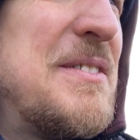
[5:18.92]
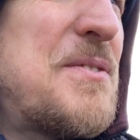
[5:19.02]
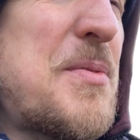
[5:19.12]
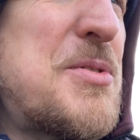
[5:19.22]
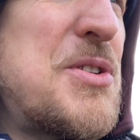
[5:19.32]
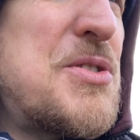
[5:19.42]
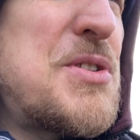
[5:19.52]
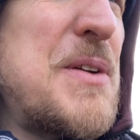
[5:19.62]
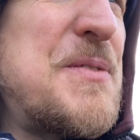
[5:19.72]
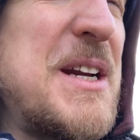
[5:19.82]
from
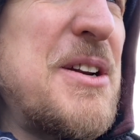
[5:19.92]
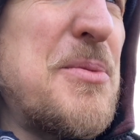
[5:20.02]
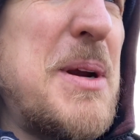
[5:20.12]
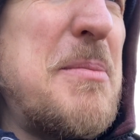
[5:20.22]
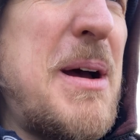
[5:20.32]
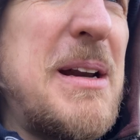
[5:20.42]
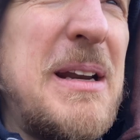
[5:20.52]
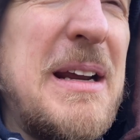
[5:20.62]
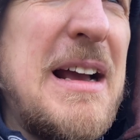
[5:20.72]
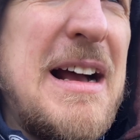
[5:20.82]
shifting to
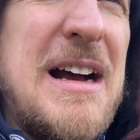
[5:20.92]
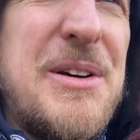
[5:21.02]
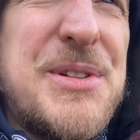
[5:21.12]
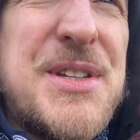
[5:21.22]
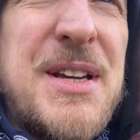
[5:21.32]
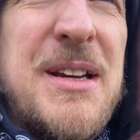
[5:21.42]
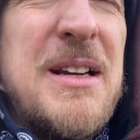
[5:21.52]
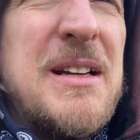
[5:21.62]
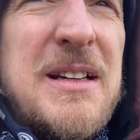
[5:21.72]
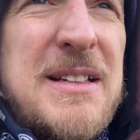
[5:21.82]
remodeling a house
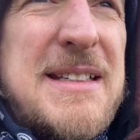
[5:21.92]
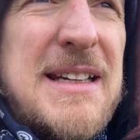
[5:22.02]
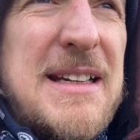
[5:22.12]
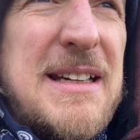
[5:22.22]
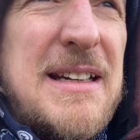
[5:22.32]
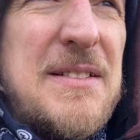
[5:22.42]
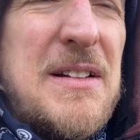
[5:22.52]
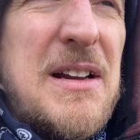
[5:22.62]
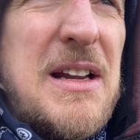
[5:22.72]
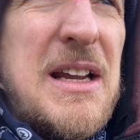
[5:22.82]
to
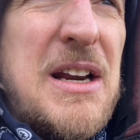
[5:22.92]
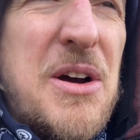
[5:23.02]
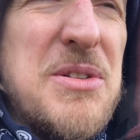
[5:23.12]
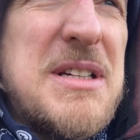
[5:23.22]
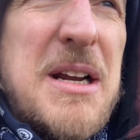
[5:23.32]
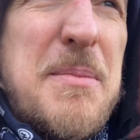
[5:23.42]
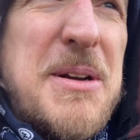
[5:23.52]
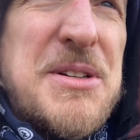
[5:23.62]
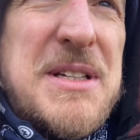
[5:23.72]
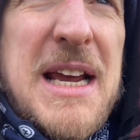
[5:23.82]
and hosting a
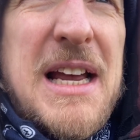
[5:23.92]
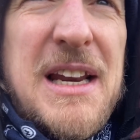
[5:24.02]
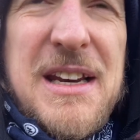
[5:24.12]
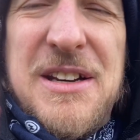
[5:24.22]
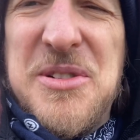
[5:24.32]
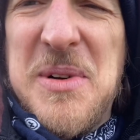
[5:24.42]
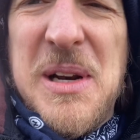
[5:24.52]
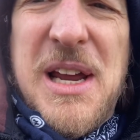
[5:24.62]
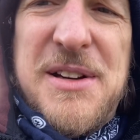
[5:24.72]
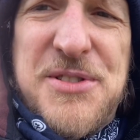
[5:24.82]
bunch of talent and doing
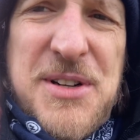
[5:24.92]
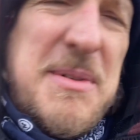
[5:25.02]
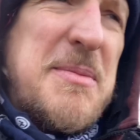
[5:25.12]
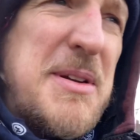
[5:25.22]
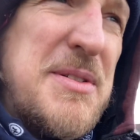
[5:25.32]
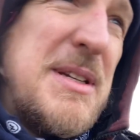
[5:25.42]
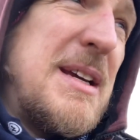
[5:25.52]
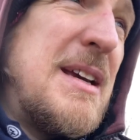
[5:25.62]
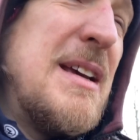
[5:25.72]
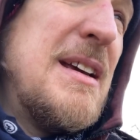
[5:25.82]
live streaming music
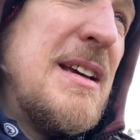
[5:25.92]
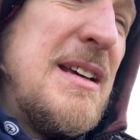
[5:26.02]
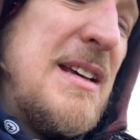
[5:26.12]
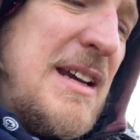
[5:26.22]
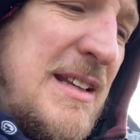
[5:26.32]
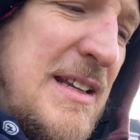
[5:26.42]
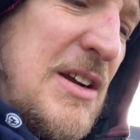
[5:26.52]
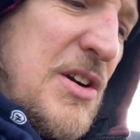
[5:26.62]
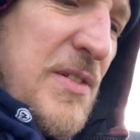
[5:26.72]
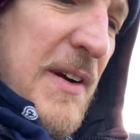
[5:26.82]
in the
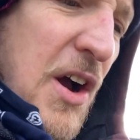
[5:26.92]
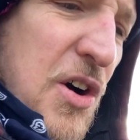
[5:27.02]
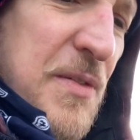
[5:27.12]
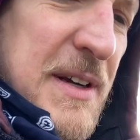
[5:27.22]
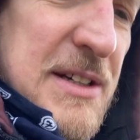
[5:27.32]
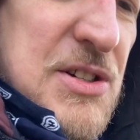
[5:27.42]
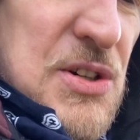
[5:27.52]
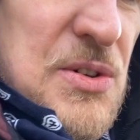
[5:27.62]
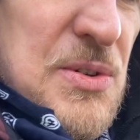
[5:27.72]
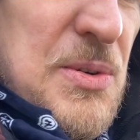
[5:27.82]
year of COVID
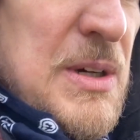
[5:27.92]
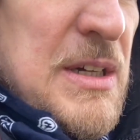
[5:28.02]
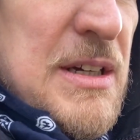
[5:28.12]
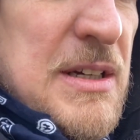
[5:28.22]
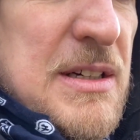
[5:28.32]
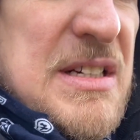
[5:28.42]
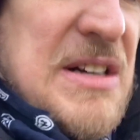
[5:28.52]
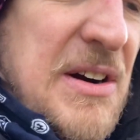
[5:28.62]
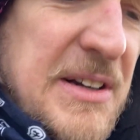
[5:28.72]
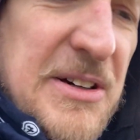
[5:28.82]
to
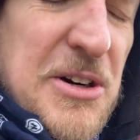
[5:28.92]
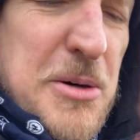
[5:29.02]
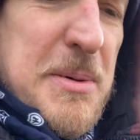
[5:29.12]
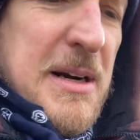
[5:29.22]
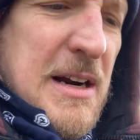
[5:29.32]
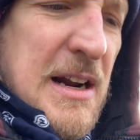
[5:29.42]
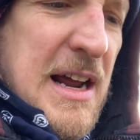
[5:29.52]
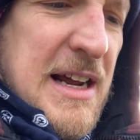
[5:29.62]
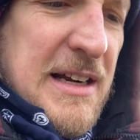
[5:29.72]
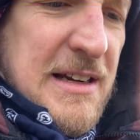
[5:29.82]
starting an urban
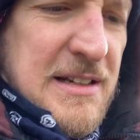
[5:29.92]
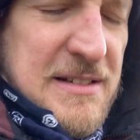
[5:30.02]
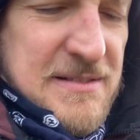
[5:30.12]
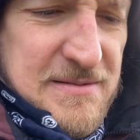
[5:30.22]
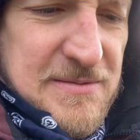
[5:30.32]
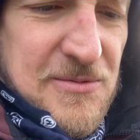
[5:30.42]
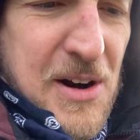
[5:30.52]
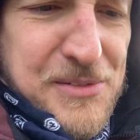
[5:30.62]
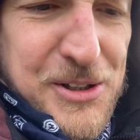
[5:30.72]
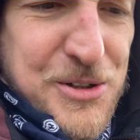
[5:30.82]
ag
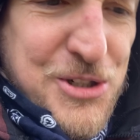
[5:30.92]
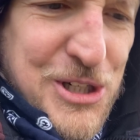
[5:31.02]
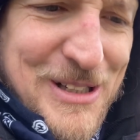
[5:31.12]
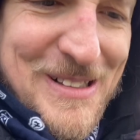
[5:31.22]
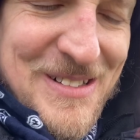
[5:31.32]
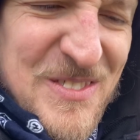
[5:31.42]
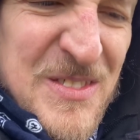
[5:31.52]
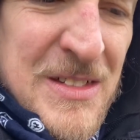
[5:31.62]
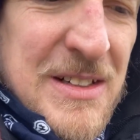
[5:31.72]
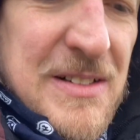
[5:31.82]
revolution
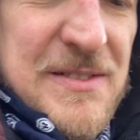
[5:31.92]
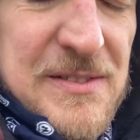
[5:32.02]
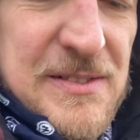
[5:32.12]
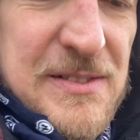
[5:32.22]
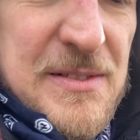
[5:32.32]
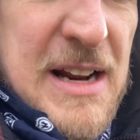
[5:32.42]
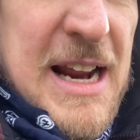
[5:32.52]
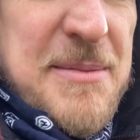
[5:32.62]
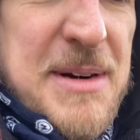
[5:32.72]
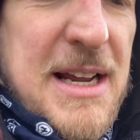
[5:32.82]

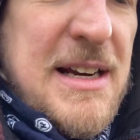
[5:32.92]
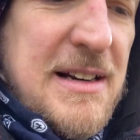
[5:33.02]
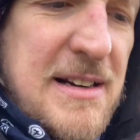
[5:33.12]
aimed at